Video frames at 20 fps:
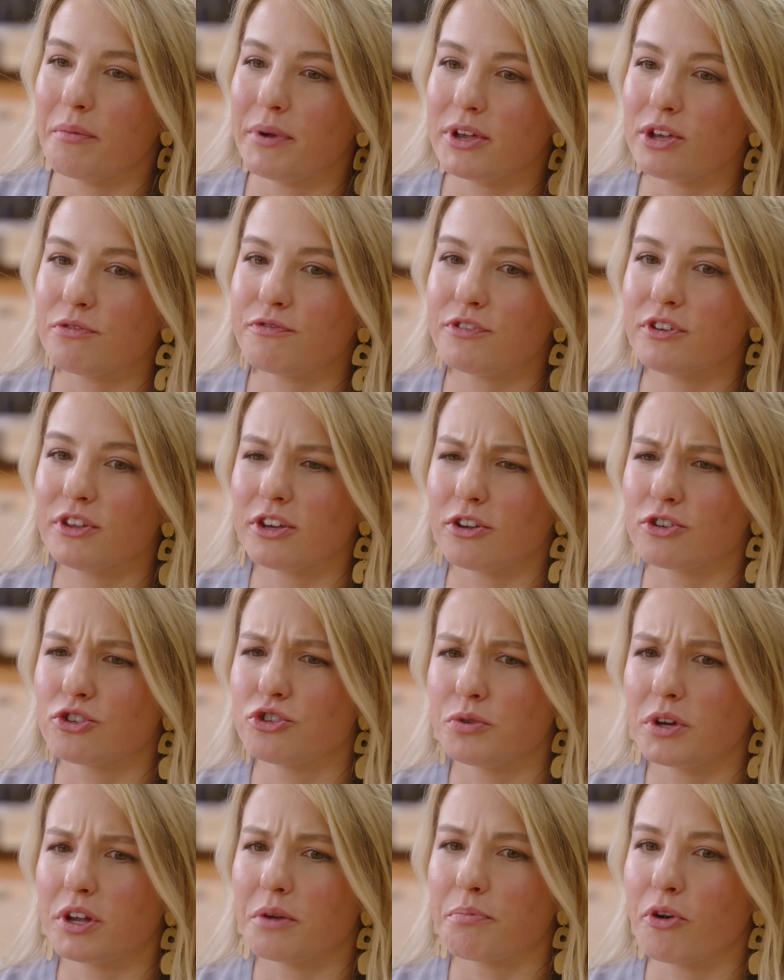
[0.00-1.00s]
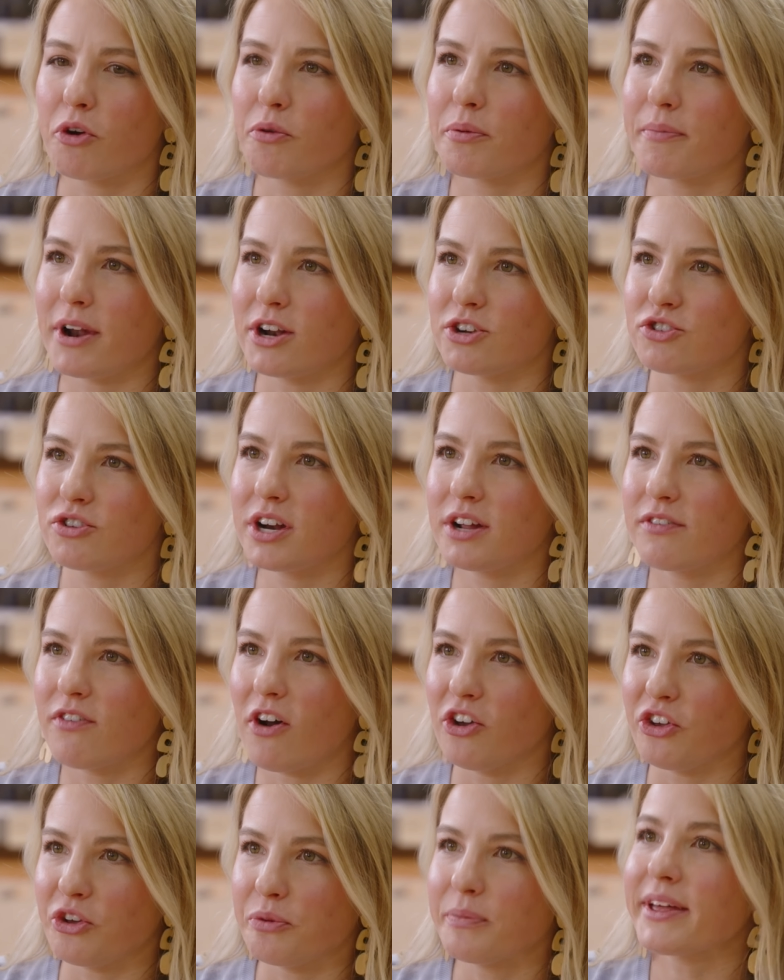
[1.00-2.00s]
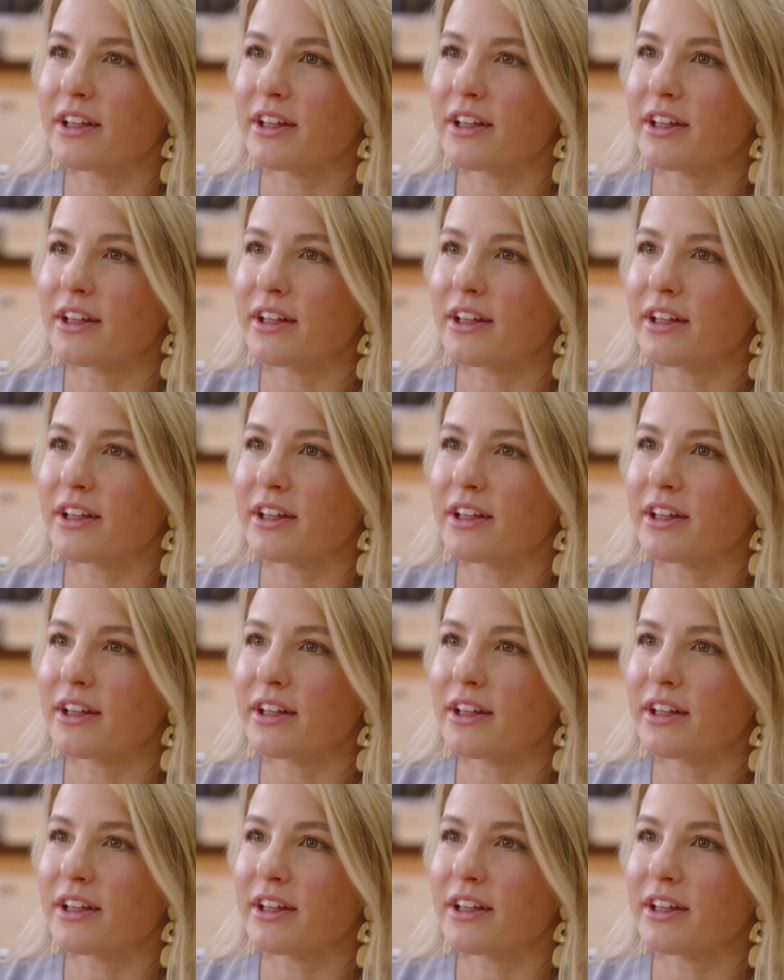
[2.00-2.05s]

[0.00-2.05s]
but you feel like you're doing a perfect amount of training volume,